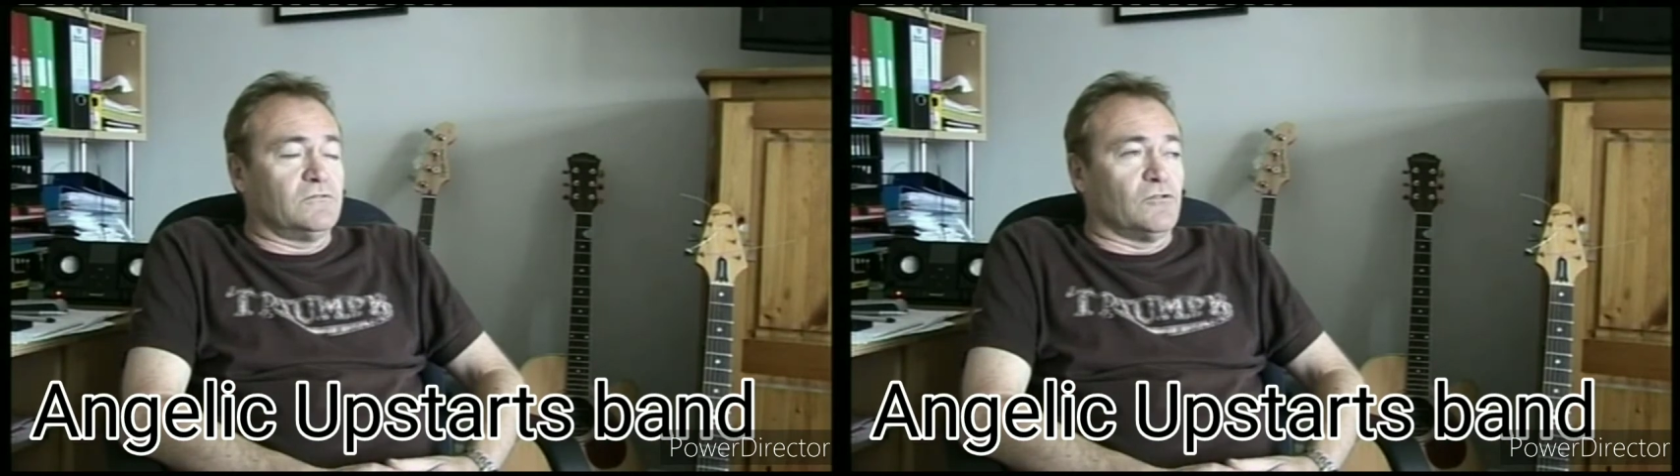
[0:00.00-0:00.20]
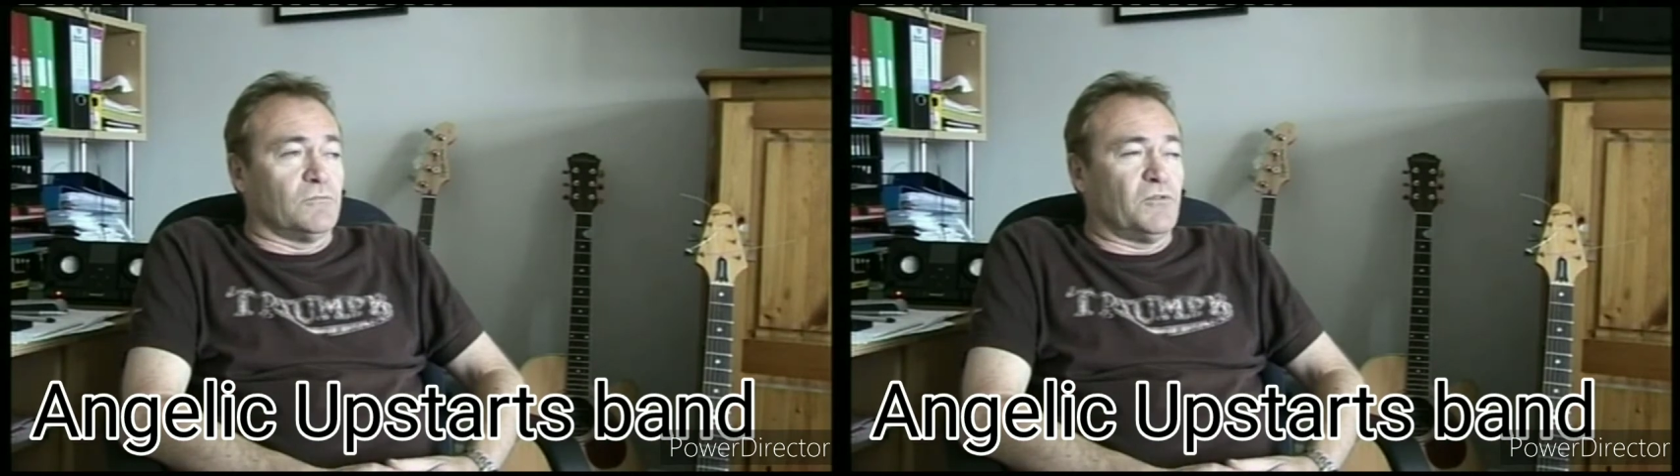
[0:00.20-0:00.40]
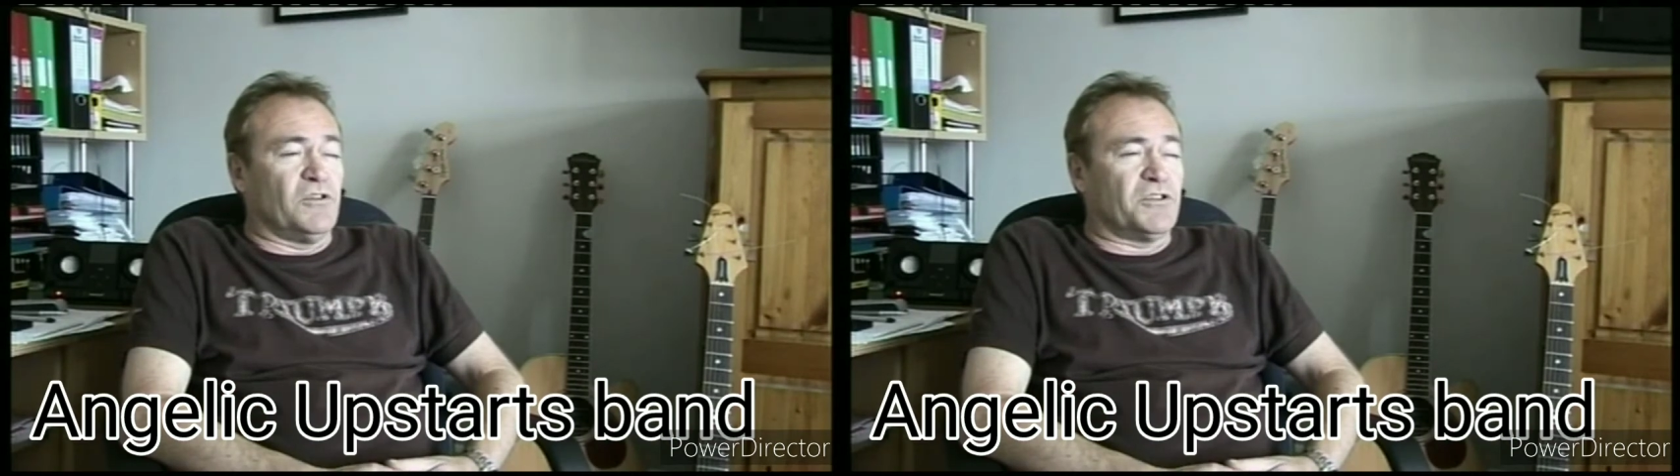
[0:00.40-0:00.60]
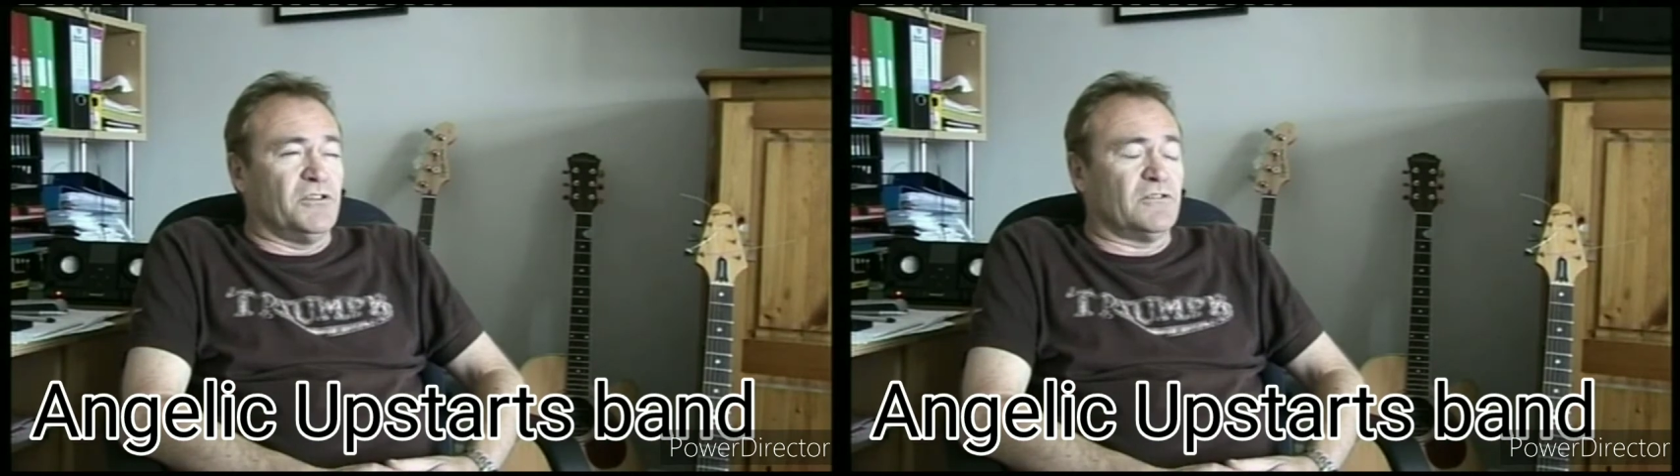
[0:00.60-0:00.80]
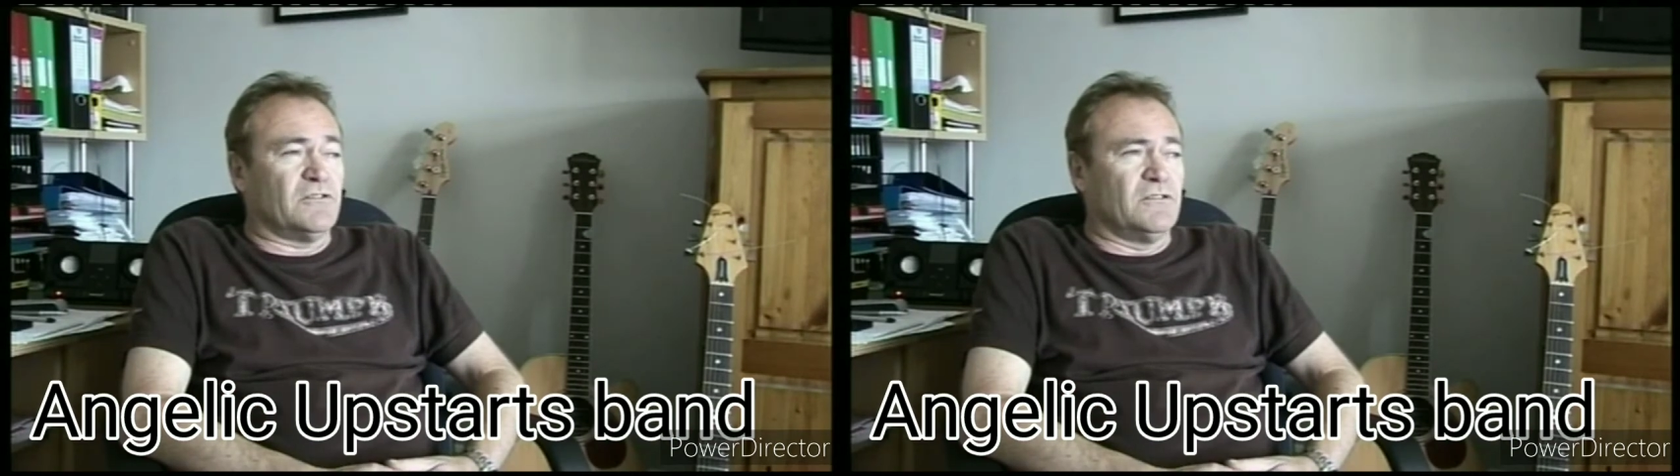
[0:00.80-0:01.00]
called
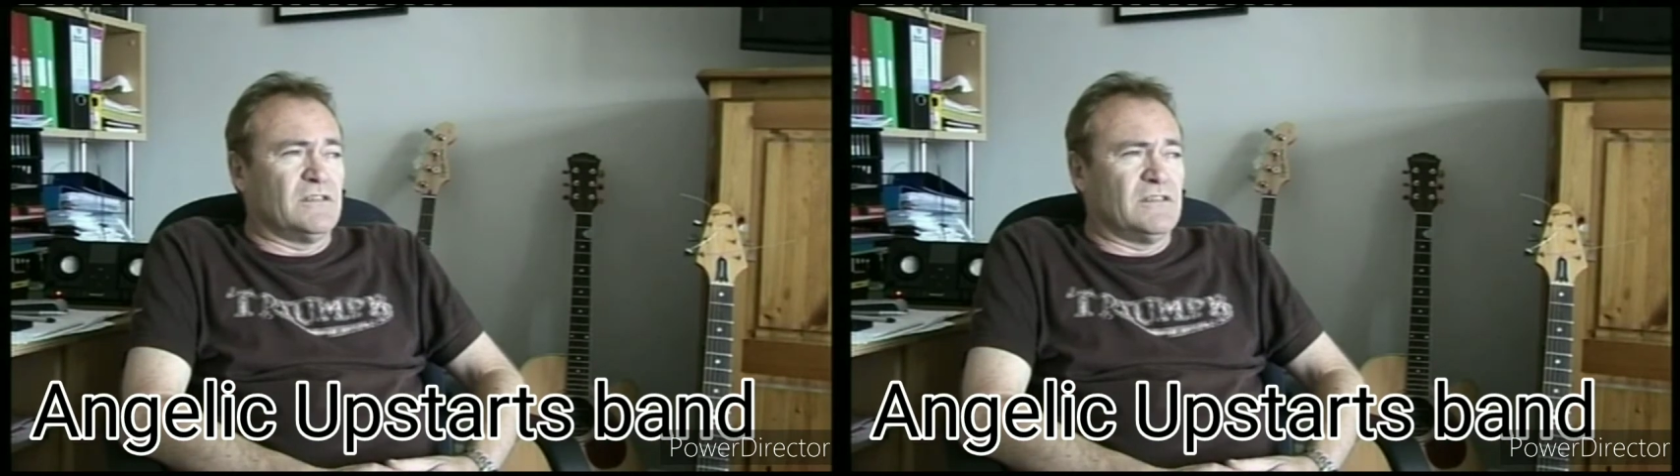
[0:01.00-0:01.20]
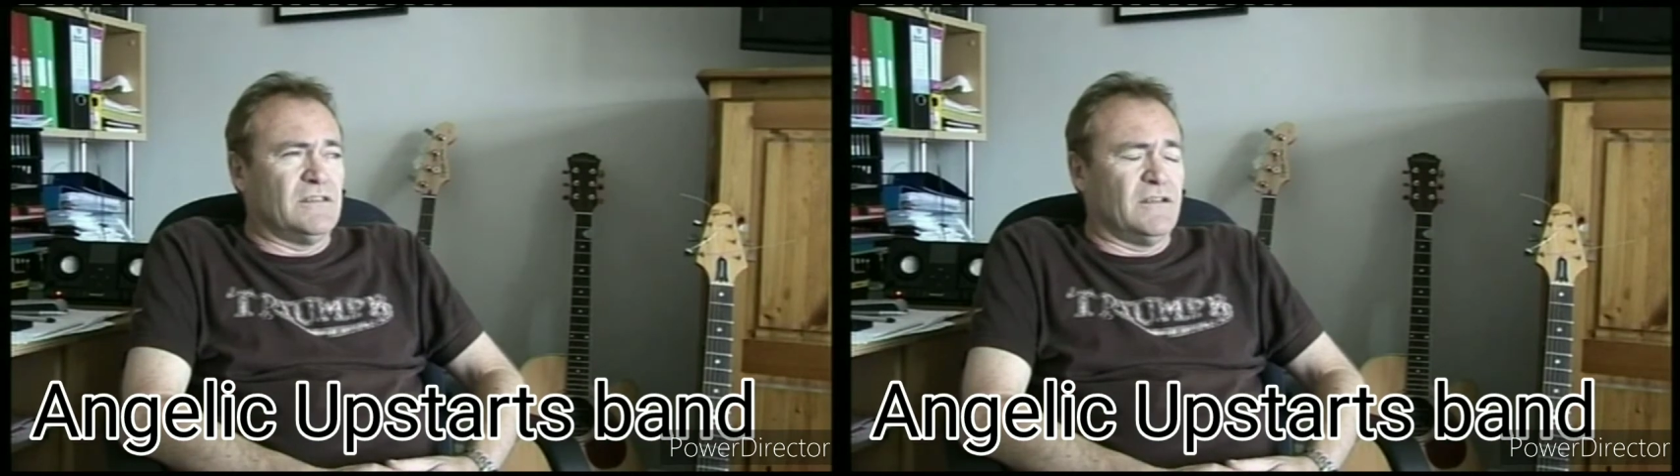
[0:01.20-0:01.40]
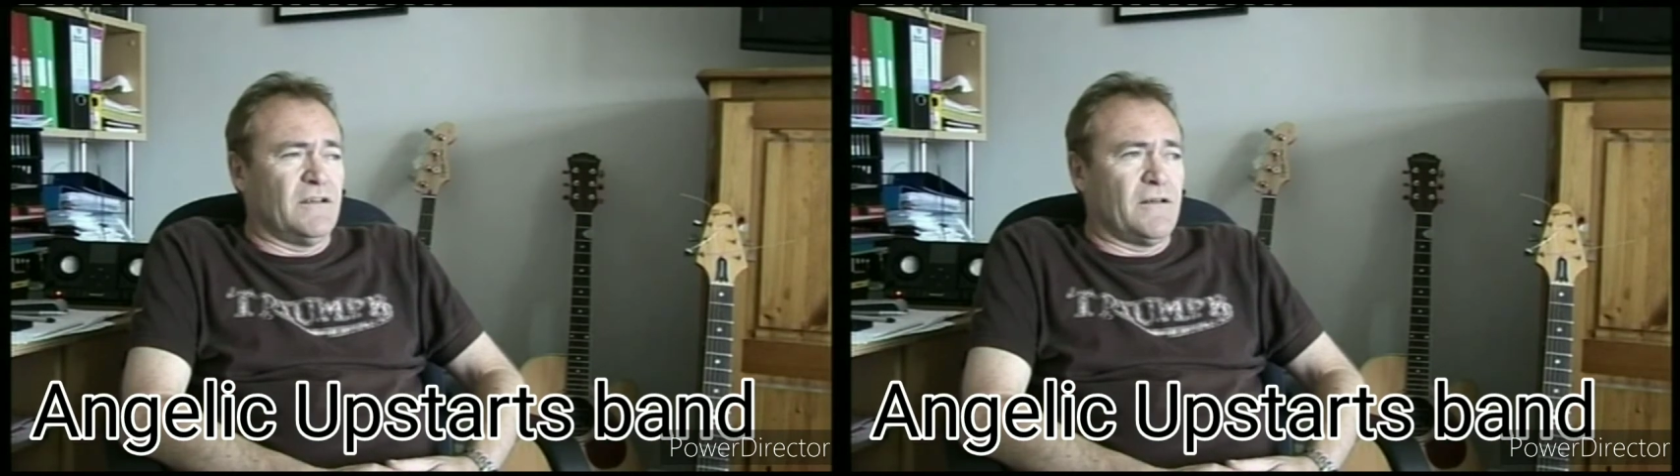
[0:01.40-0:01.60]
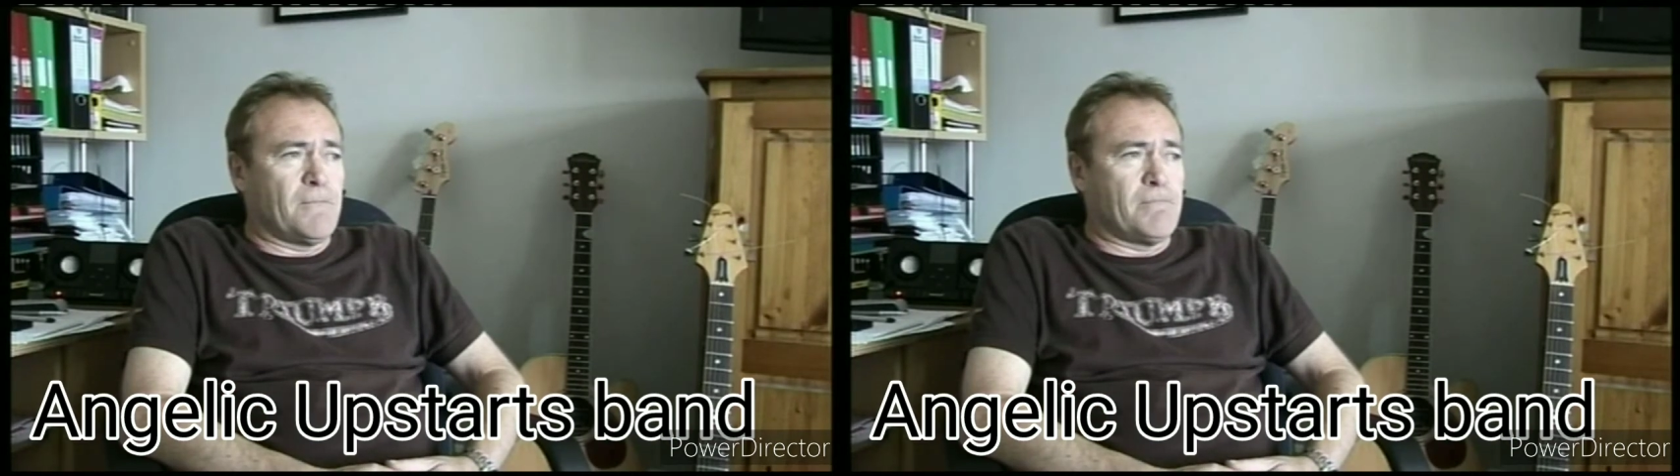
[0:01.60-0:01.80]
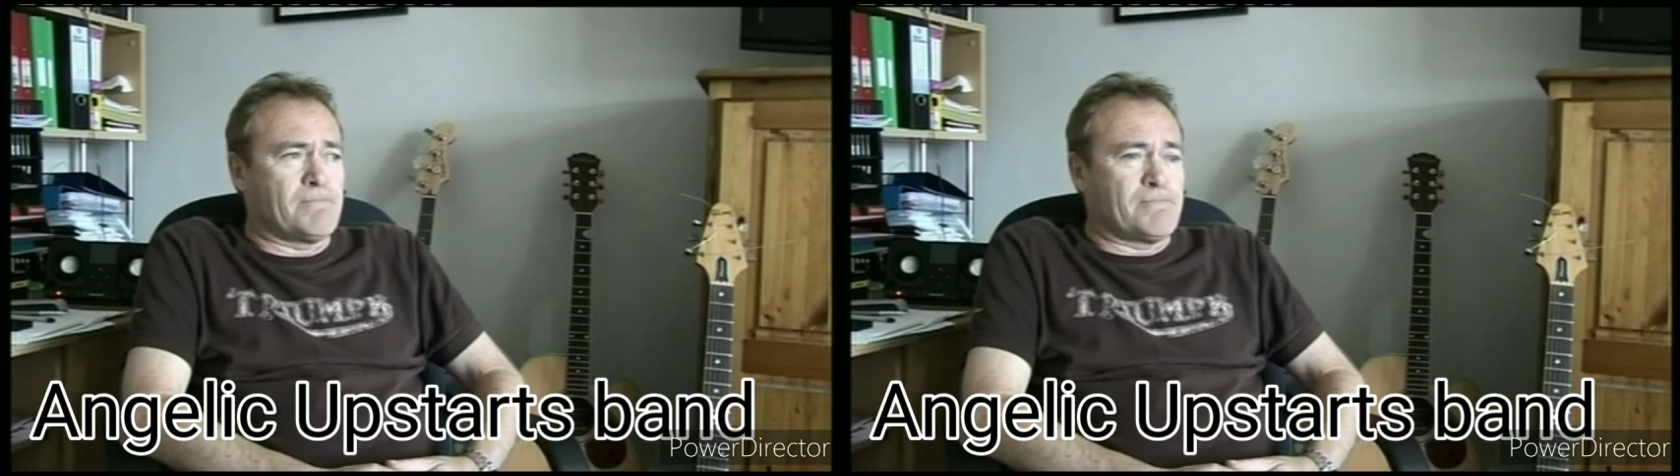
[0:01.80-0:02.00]
Percy Hudson
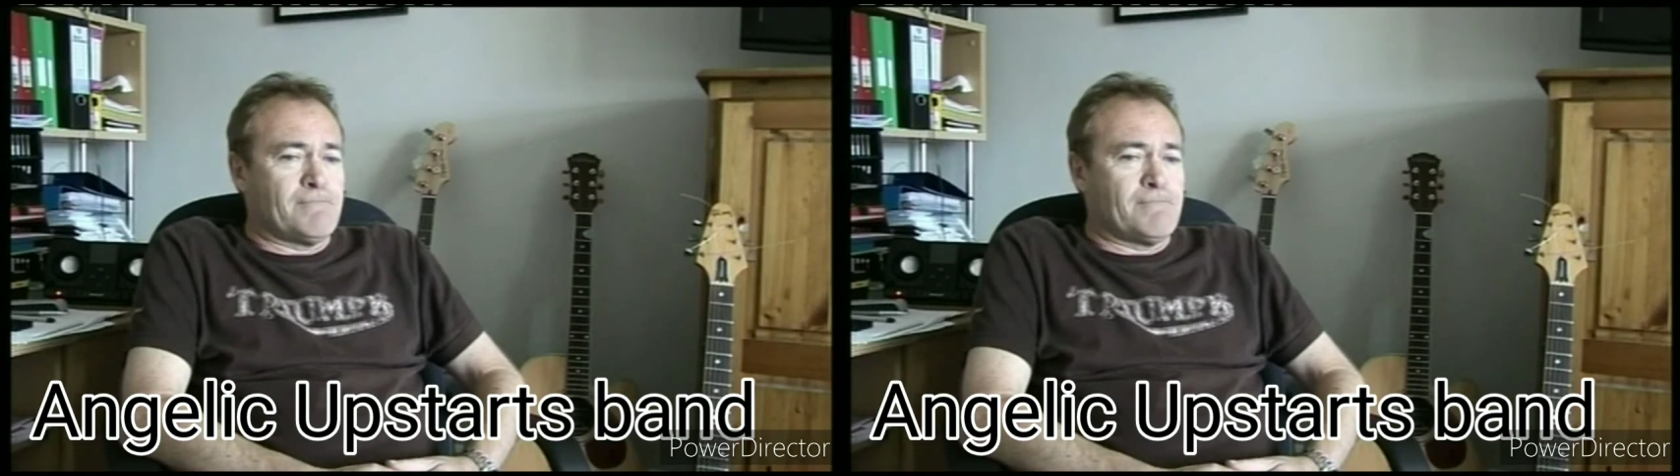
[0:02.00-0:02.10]
in